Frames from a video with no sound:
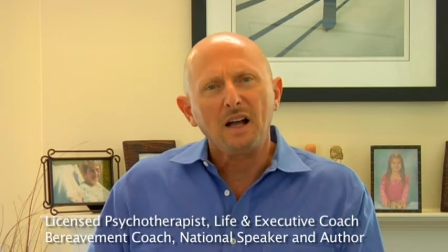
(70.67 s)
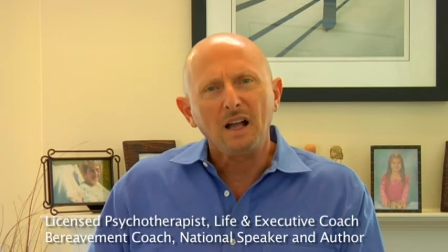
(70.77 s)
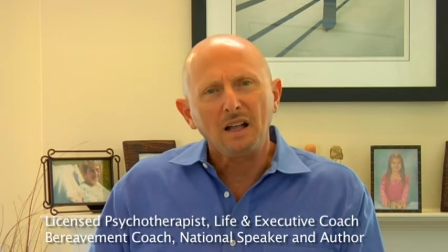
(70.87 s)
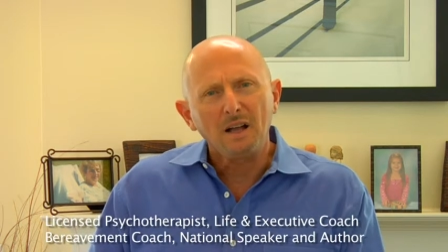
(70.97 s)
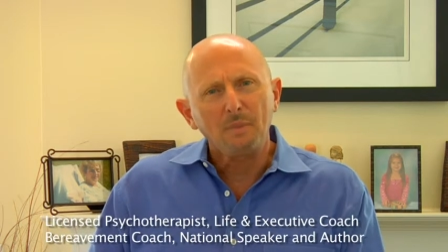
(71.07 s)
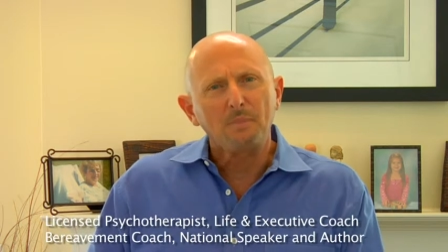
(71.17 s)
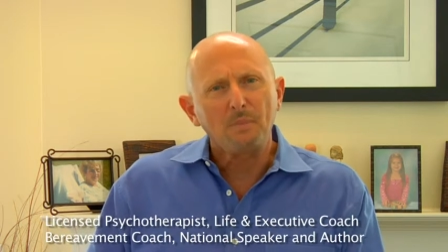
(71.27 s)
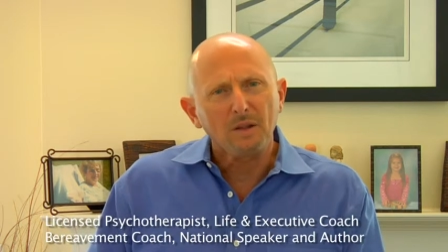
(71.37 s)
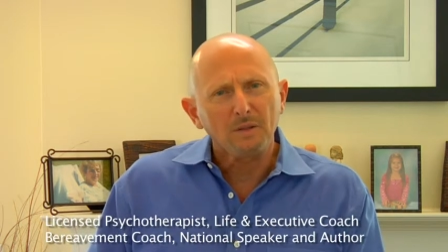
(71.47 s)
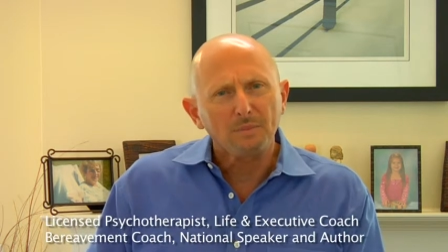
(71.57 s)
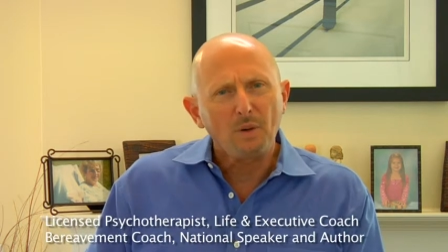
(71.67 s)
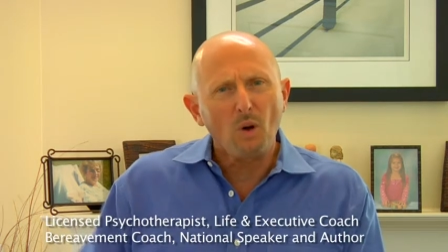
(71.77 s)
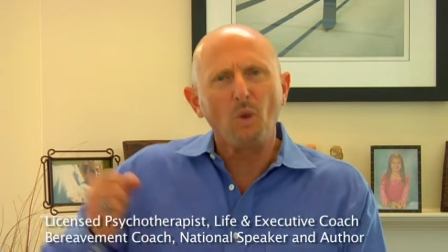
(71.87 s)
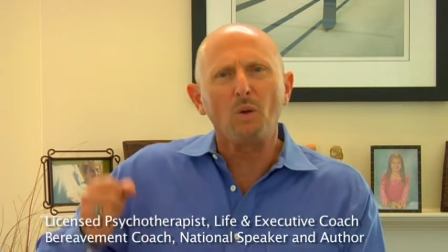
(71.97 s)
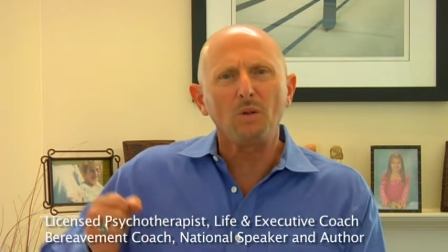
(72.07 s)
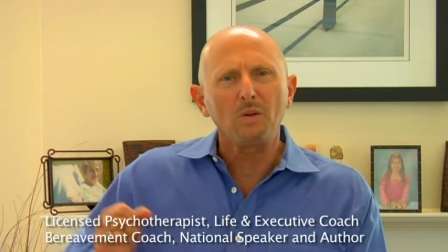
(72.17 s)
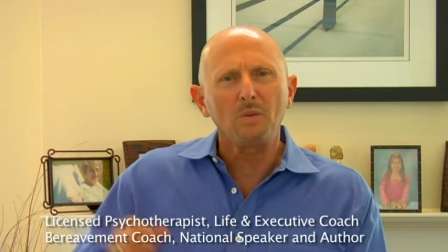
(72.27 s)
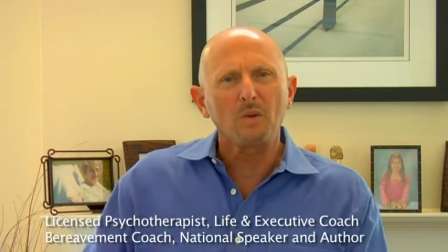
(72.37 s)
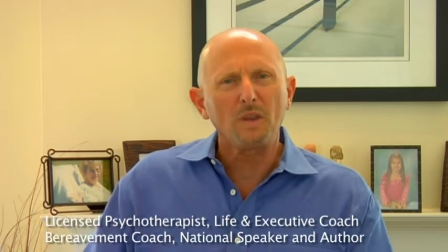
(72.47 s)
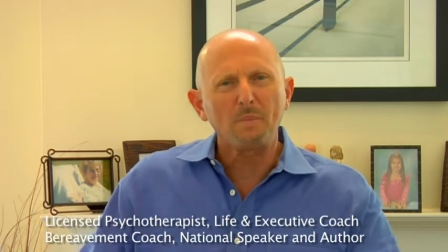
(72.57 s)
a, a pole
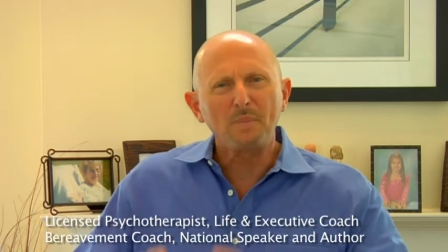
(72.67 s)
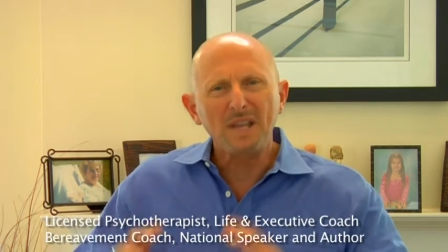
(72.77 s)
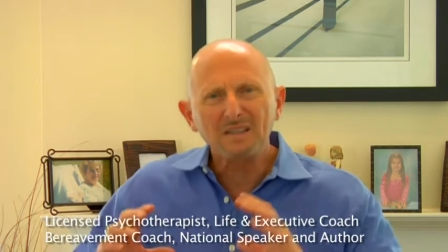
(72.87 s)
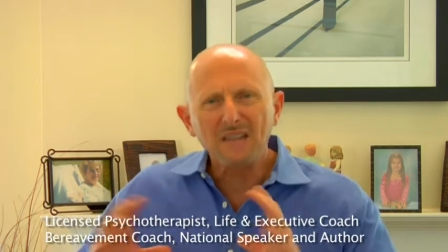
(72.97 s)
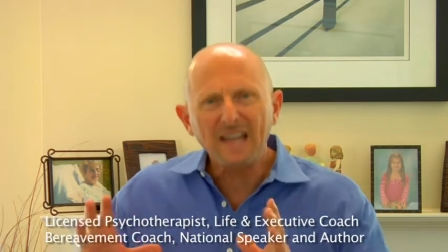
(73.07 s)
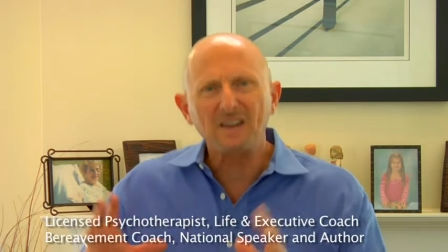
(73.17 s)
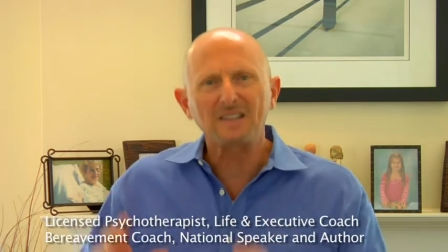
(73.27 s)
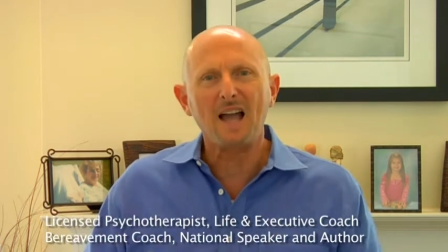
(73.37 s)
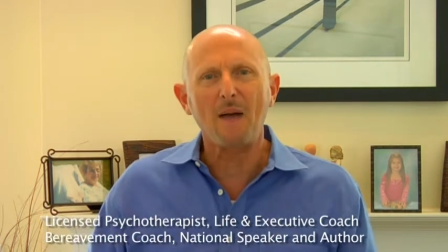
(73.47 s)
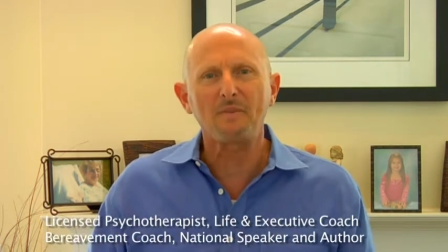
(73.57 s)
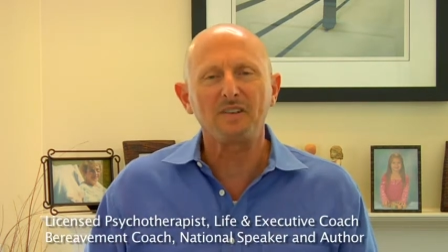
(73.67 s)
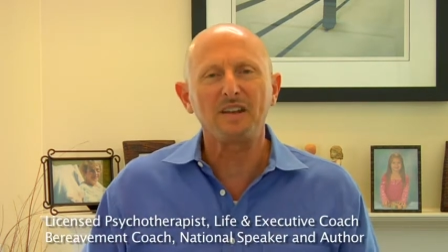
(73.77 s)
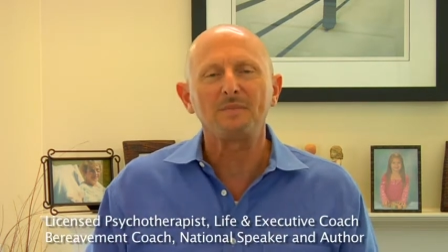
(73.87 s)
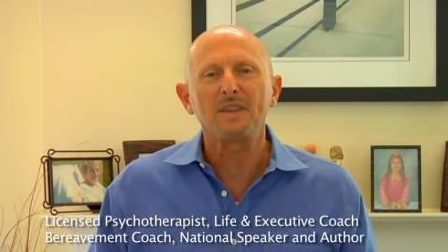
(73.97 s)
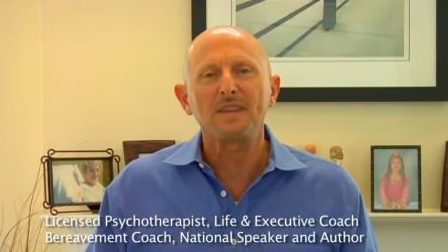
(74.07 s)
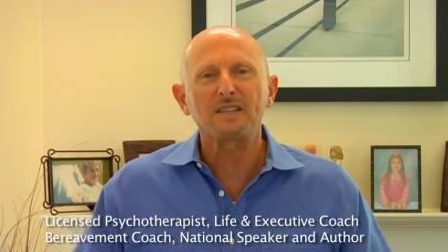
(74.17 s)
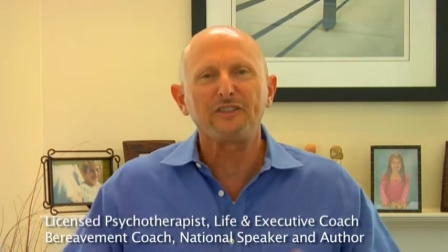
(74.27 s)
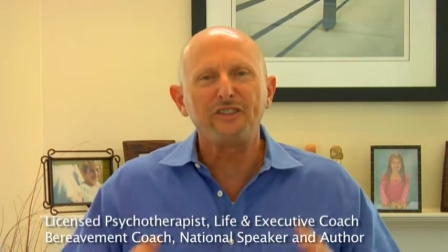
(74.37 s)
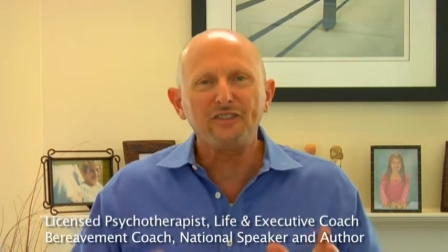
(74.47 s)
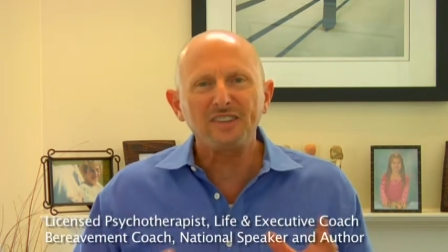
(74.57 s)
with a big light on top of it that's
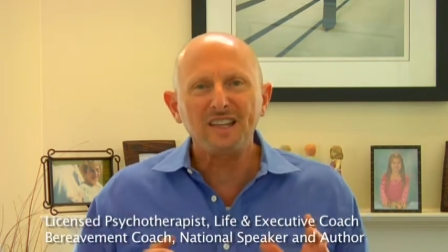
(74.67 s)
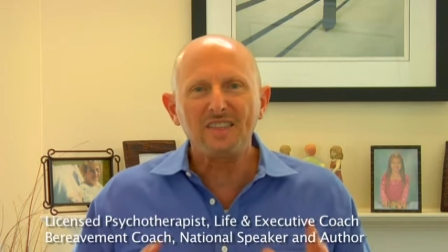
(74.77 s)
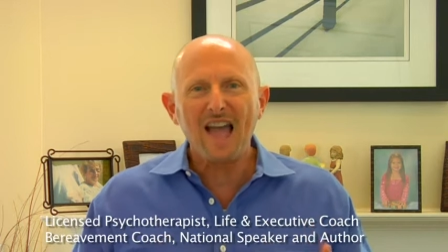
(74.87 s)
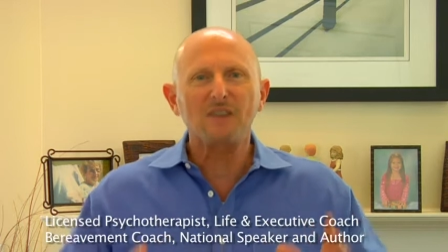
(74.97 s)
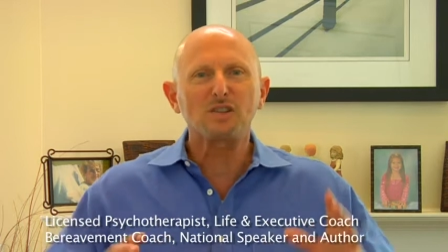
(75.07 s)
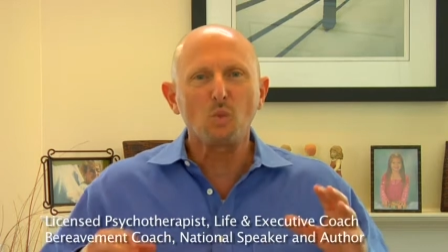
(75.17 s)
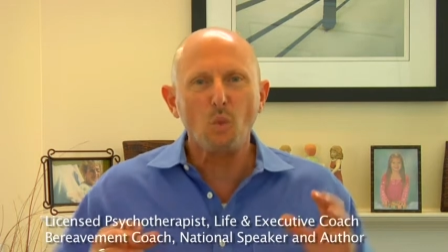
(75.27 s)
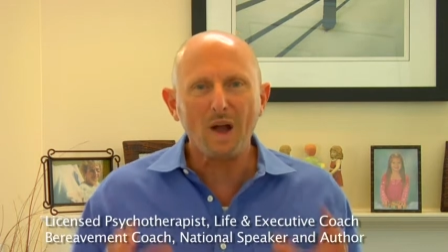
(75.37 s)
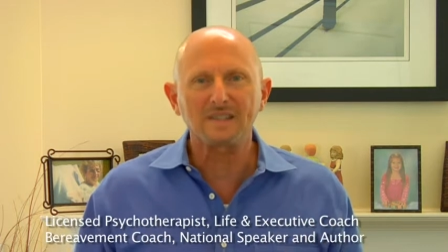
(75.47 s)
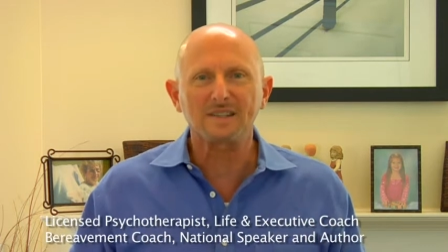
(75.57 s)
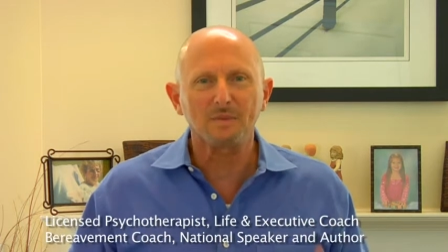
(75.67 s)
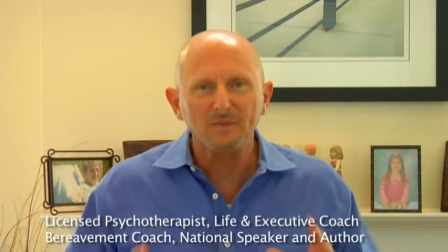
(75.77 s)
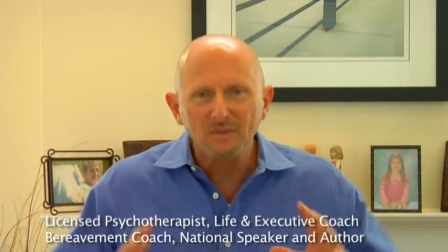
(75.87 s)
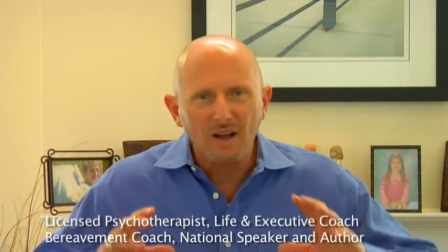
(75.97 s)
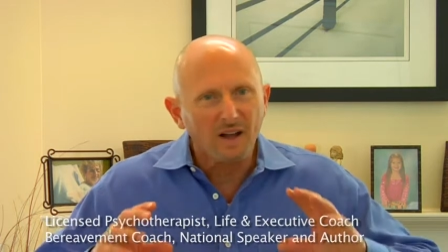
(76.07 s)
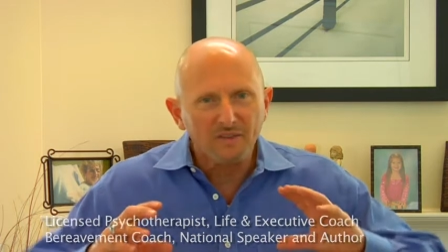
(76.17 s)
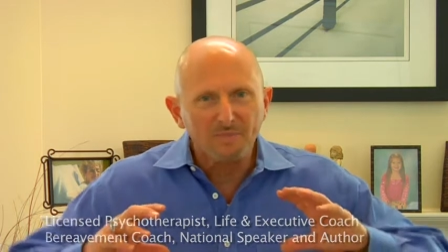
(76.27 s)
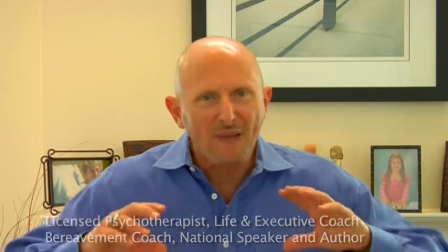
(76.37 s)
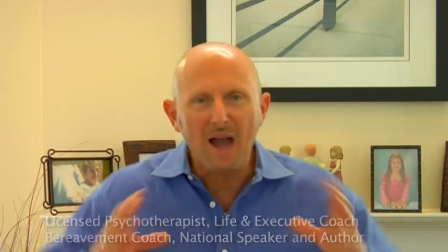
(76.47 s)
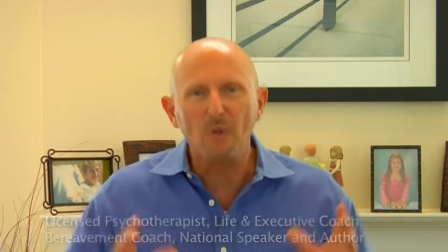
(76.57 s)
50,000 watts of,
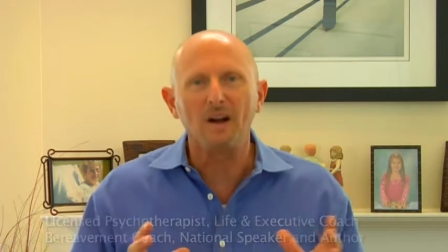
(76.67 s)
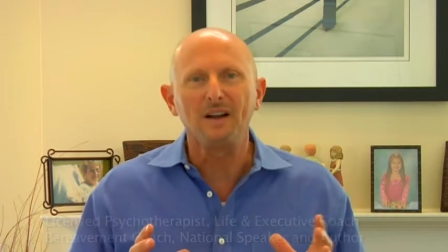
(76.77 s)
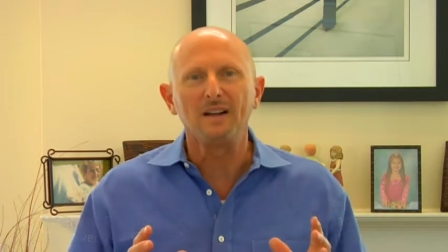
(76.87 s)
of power.